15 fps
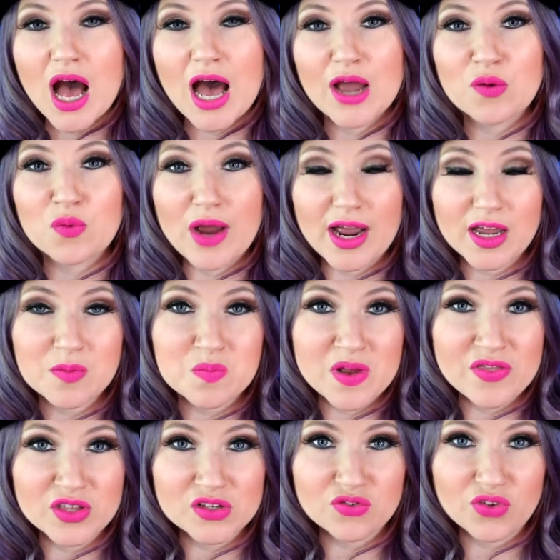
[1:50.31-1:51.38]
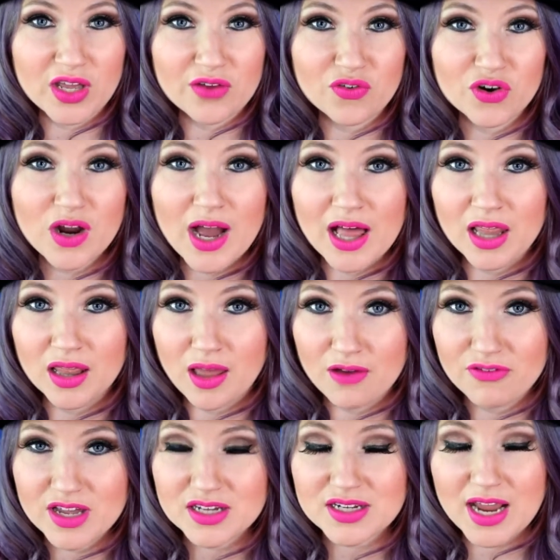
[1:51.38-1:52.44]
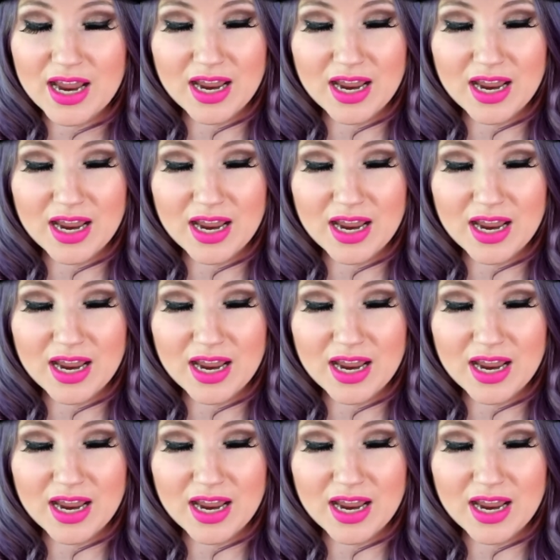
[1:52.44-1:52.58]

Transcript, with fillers: I recommend this flavor. I love it,